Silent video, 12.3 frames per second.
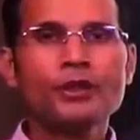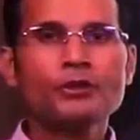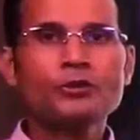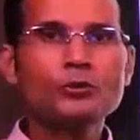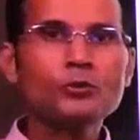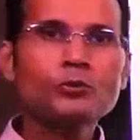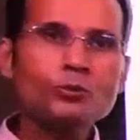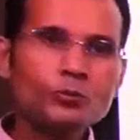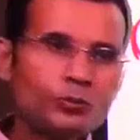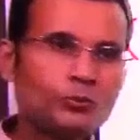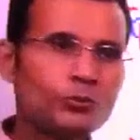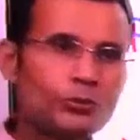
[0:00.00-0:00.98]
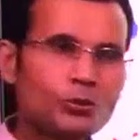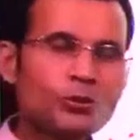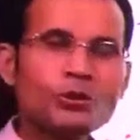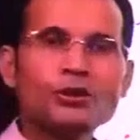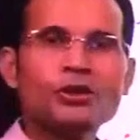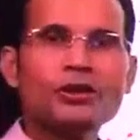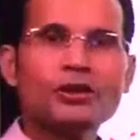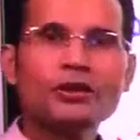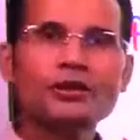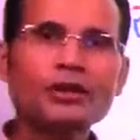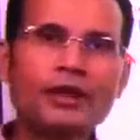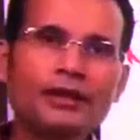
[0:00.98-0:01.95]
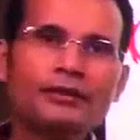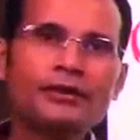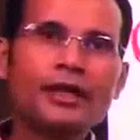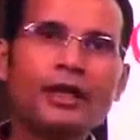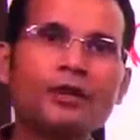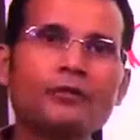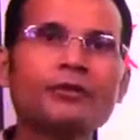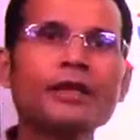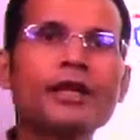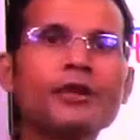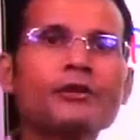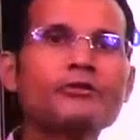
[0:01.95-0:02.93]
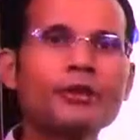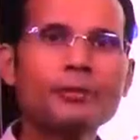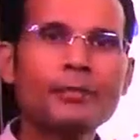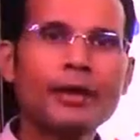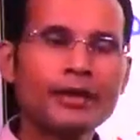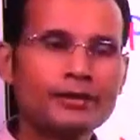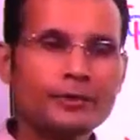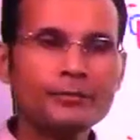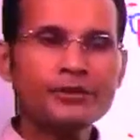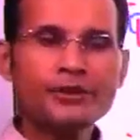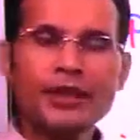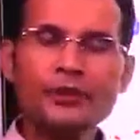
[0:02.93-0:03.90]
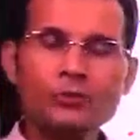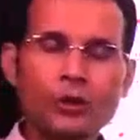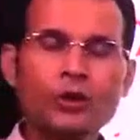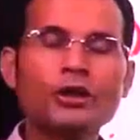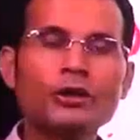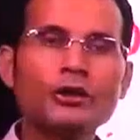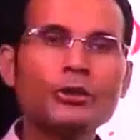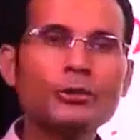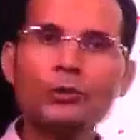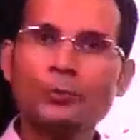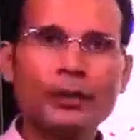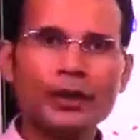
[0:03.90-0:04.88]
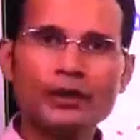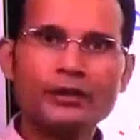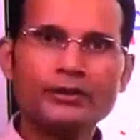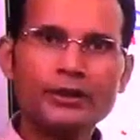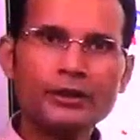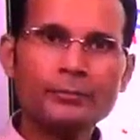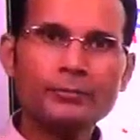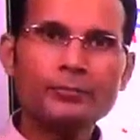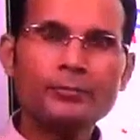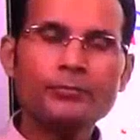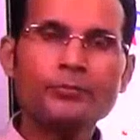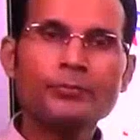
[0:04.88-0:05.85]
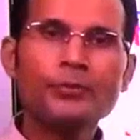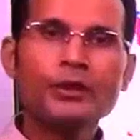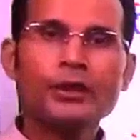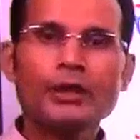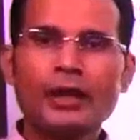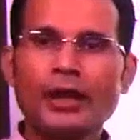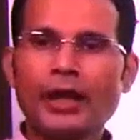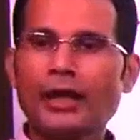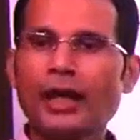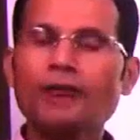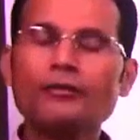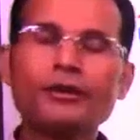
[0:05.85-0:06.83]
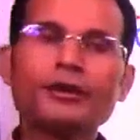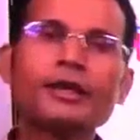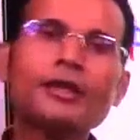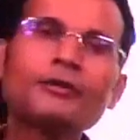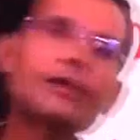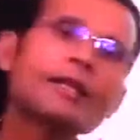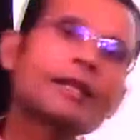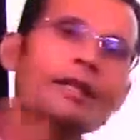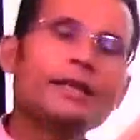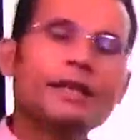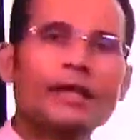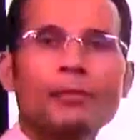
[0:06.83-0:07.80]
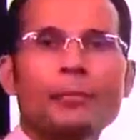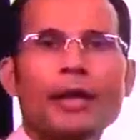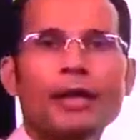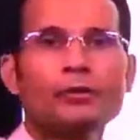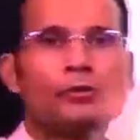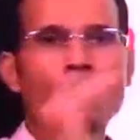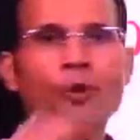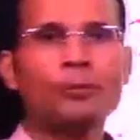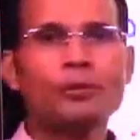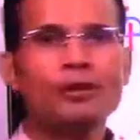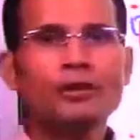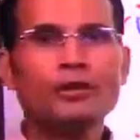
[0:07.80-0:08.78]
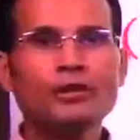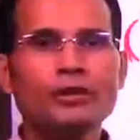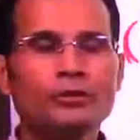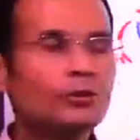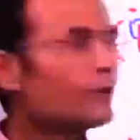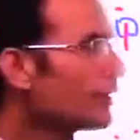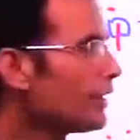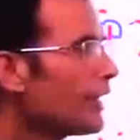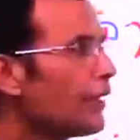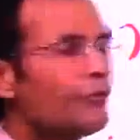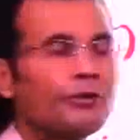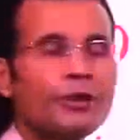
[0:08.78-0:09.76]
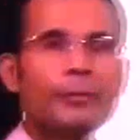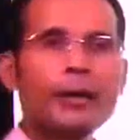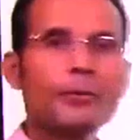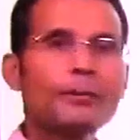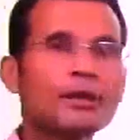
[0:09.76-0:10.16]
So, it's a kind of negative feedback. Some change occurred due to pregnancy, and after the delivery, it came back to normal. So, it's a negative feedback.